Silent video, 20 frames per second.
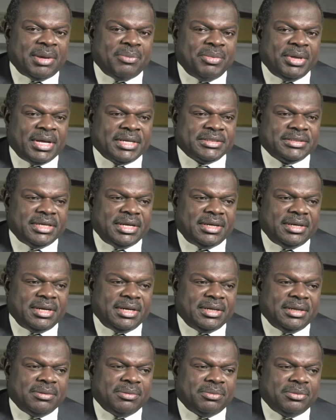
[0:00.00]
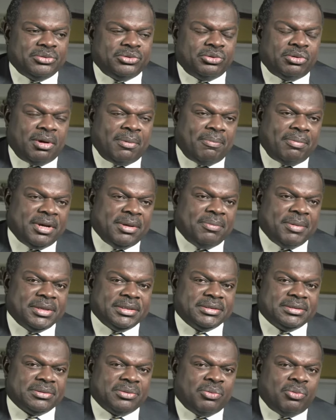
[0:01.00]
can be extended to
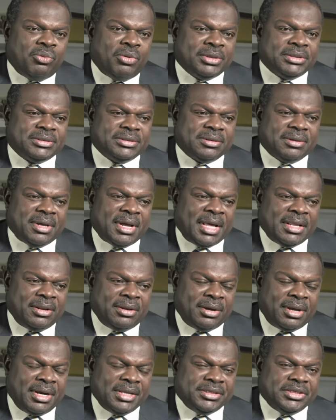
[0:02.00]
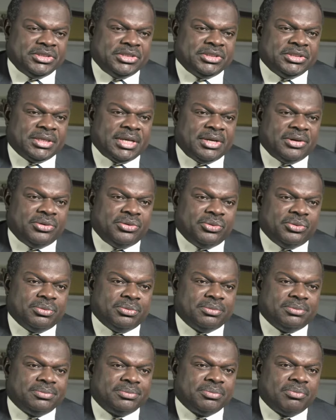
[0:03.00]
complement what other organizations can do.
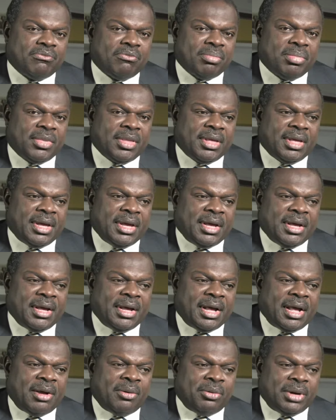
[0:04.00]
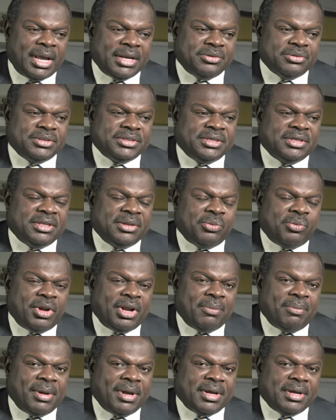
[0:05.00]
I would like to see the
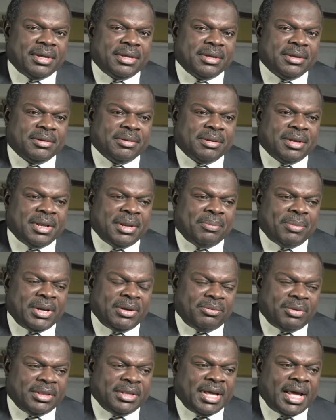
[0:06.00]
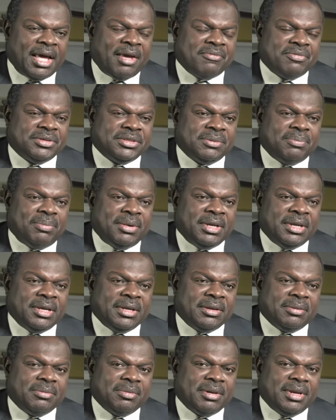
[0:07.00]
World Bank, in particular the IFC,
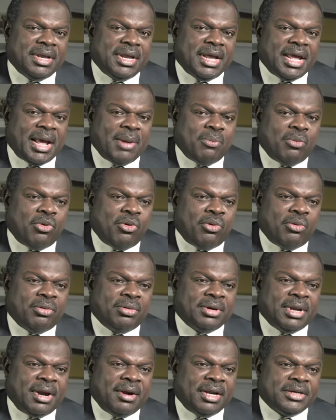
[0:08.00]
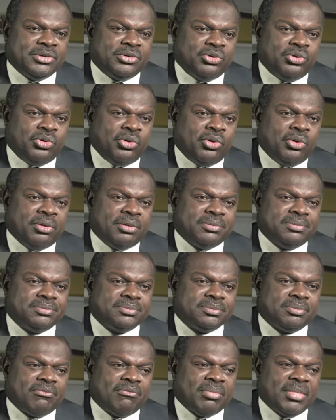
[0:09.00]
play a more direct role
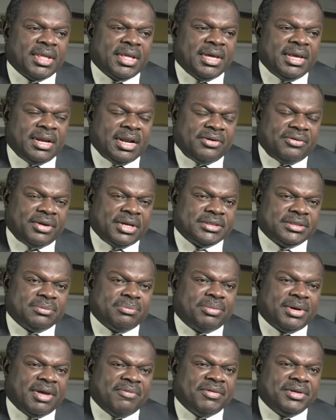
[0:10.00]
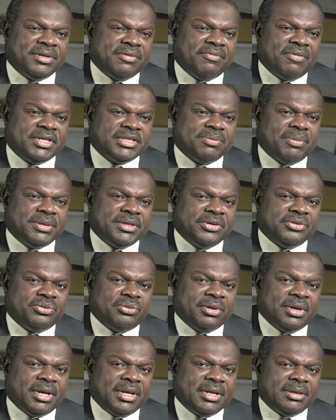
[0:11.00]
in attracting private investment into
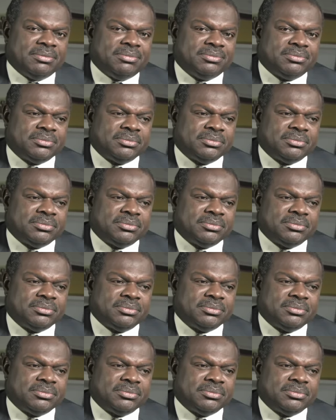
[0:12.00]
Ghana.